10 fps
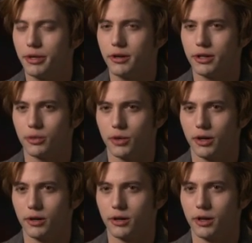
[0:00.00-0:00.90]
period
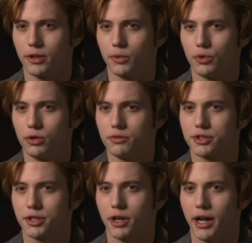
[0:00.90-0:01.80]
where uh, the
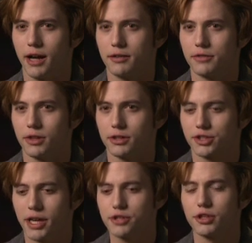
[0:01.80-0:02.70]
wolves have uh,
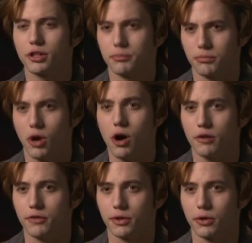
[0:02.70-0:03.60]
sanctioned them
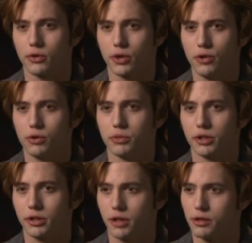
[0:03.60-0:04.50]
off in their own home,
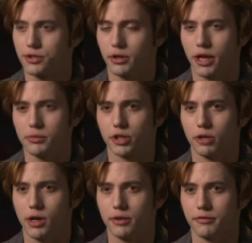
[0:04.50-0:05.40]
and the Cullens aren't able
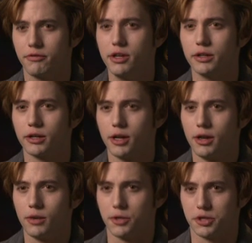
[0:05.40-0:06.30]
to go out and feed,
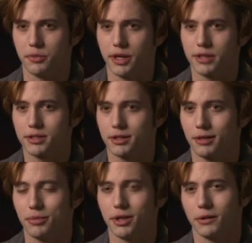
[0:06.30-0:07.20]
which makes
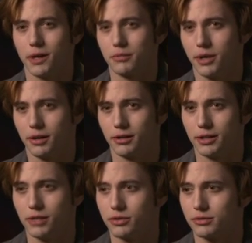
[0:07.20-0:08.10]
uh, being around
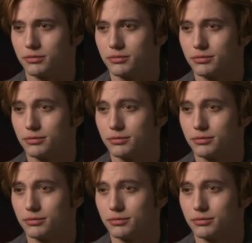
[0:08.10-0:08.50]
Bella even